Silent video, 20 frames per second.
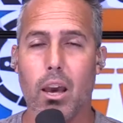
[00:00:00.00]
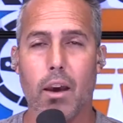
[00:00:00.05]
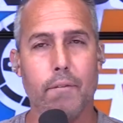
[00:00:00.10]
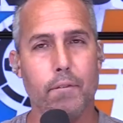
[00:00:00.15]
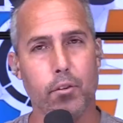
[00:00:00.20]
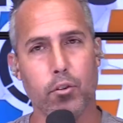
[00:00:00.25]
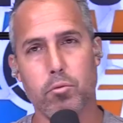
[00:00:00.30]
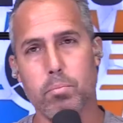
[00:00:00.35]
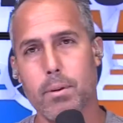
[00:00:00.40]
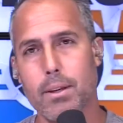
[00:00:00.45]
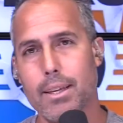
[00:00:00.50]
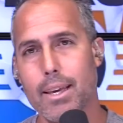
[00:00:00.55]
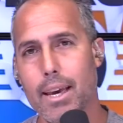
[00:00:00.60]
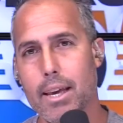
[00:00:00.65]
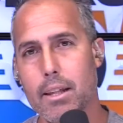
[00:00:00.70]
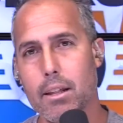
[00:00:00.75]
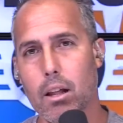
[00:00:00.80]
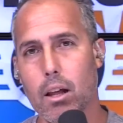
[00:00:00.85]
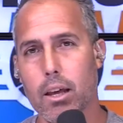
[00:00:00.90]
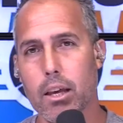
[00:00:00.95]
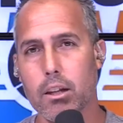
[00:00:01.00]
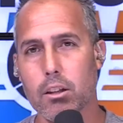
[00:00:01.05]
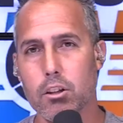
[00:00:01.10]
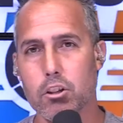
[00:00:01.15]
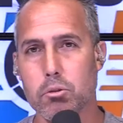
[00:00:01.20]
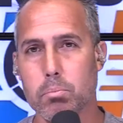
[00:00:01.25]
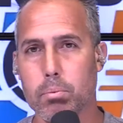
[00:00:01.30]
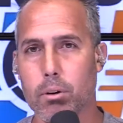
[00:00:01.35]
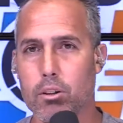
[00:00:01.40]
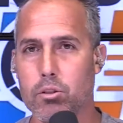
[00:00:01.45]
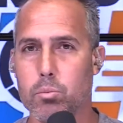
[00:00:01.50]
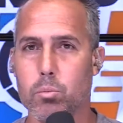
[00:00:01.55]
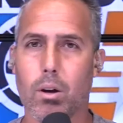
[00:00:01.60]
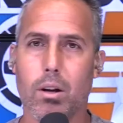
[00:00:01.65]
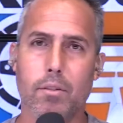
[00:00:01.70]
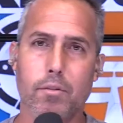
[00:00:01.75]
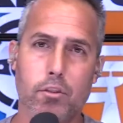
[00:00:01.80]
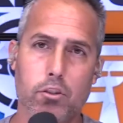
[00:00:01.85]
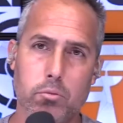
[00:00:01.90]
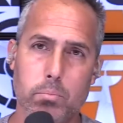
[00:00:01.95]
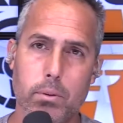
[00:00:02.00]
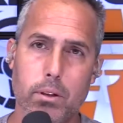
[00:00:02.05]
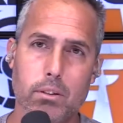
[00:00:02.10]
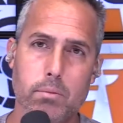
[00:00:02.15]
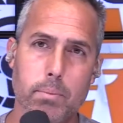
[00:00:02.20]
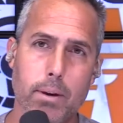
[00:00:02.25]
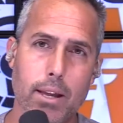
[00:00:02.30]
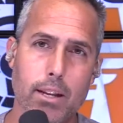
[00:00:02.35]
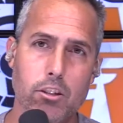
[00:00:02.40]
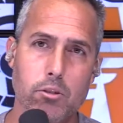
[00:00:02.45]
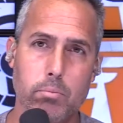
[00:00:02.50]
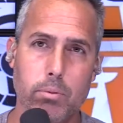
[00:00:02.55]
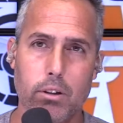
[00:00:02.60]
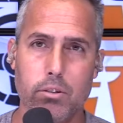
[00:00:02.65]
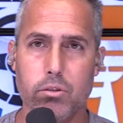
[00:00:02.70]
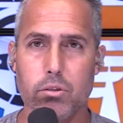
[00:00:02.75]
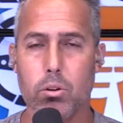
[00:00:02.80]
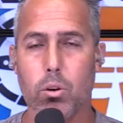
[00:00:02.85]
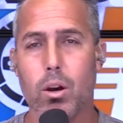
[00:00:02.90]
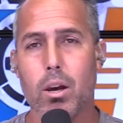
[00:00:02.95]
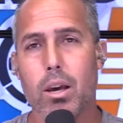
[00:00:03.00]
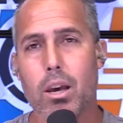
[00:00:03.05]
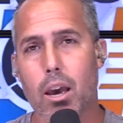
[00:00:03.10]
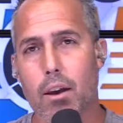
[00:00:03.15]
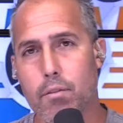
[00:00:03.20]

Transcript: If you speak English, press 1. If you speak Spanish, press 2.